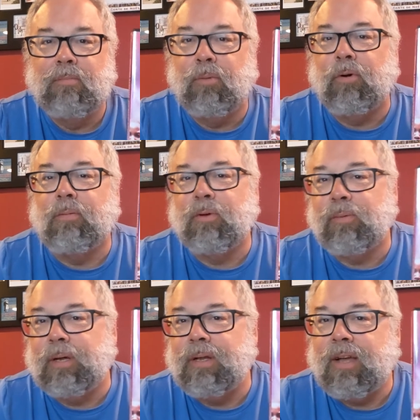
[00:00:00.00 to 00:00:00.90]
born
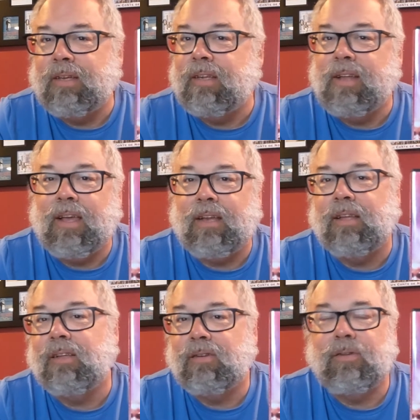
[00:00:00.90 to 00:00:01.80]
between
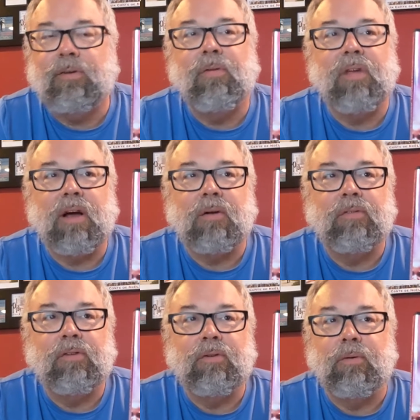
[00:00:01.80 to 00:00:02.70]
1980 and
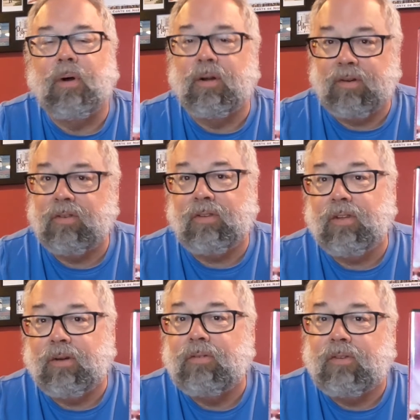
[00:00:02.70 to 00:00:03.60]
2000 who are, you
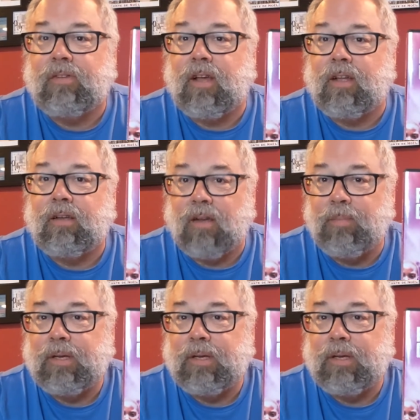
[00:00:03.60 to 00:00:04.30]
know, just kind of